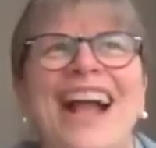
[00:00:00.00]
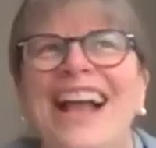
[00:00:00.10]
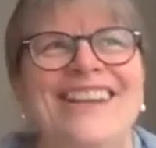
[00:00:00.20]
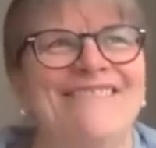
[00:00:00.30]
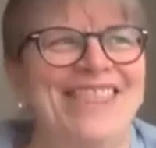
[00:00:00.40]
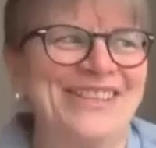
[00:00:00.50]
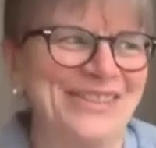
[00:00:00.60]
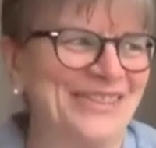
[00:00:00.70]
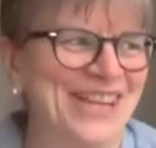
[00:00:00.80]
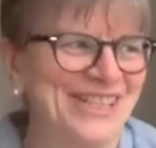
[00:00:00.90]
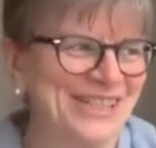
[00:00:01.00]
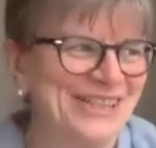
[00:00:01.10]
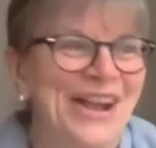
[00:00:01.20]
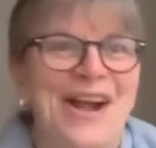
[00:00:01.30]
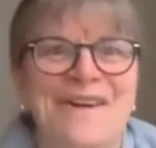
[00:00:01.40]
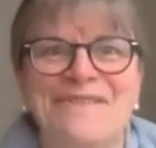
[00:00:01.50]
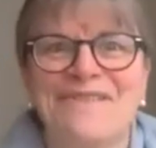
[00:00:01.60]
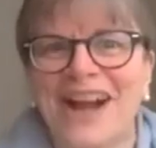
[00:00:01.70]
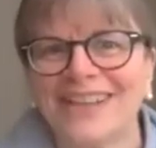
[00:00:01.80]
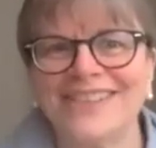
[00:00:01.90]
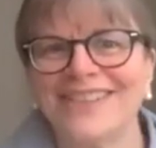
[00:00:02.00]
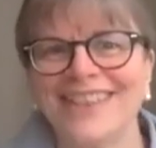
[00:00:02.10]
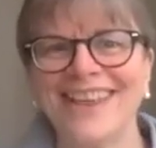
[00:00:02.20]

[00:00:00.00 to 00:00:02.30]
I love this question. Was